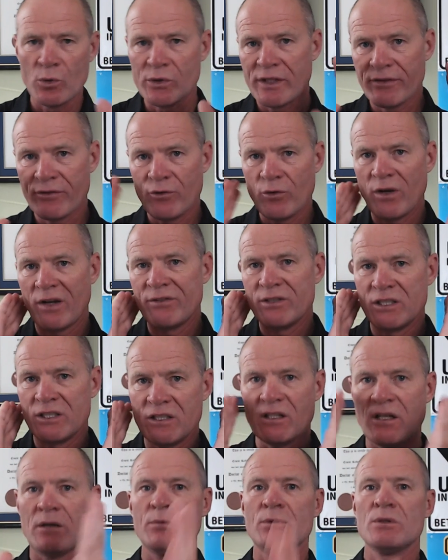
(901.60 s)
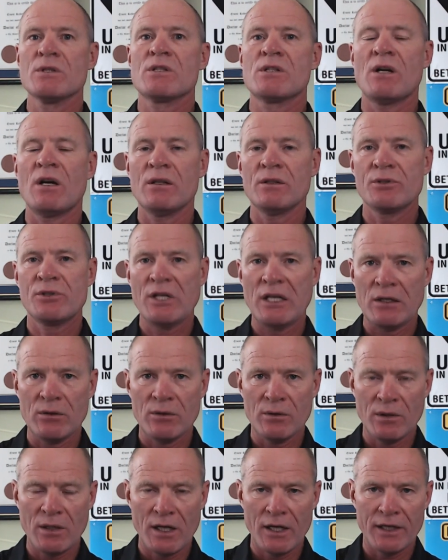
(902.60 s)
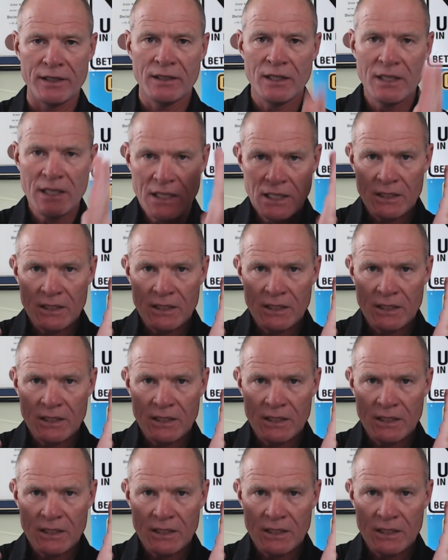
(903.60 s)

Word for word: if you have a double solid yellow line